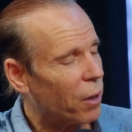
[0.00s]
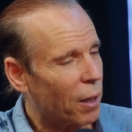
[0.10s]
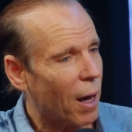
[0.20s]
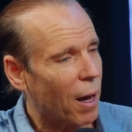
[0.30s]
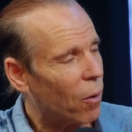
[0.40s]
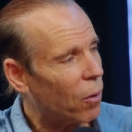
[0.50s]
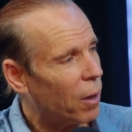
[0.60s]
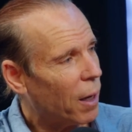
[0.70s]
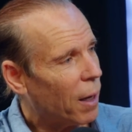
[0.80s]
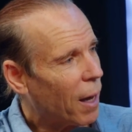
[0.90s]
for the cow,
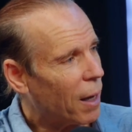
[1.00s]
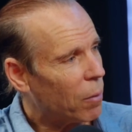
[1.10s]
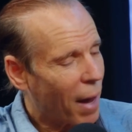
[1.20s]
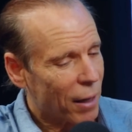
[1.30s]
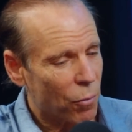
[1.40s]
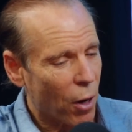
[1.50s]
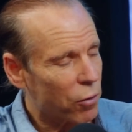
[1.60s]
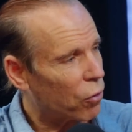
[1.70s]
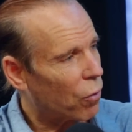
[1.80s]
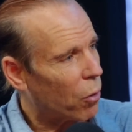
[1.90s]
and it
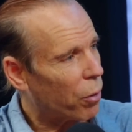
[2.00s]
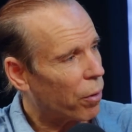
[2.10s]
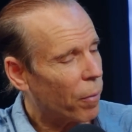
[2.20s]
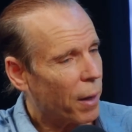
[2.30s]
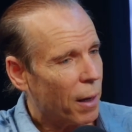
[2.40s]
maximizes growth.